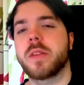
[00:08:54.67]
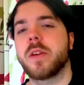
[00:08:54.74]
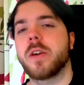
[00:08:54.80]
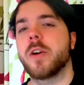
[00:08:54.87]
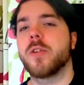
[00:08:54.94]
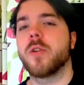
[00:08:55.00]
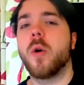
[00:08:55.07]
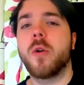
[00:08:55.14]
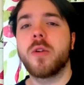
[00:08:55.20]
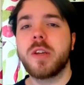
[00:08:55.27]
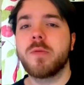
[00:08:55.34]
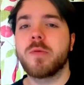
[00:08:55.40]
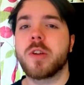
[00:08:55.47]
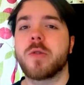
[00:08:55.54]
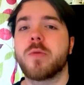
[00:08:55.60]
And all you
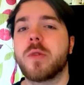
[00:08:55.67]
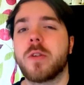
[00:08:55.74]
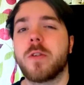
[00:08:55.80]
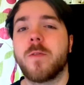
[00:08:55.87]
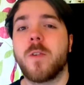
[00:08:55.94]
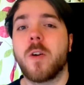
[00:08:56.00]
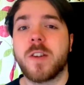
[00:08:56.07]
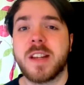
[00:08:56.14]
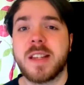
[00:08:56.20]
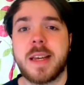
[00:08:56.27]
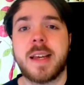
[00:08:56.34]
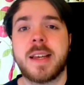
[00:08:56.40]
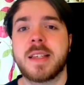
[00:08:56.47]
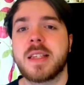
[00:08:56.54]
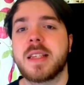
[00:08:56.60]
do for a
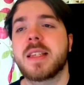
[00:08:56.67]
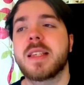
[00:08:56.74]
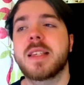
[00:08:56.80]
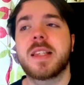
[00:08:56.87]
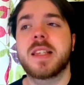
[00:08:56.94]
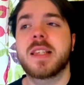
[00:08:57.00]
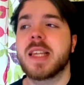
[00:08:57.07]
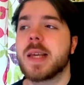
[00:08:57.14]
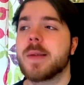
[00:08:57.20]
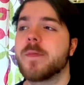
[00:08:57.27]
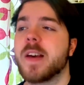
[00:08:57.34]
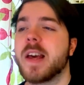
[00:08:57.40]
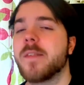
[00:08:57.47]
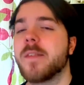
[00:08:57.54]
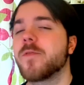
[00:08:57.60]
test, this is the same for
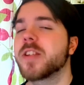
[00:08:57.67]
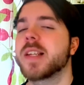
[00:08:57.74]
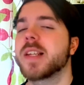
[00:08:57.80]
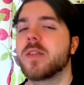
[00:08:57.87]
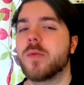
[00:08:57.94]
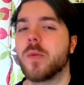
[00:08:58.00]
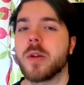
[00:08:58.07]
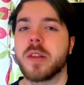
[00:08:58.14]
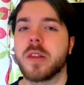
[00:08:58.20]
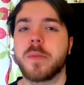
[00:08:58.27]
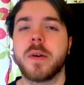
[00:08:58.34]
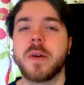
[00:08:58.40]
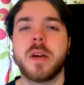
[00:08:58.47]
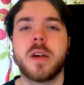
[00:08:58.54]
every single one of them,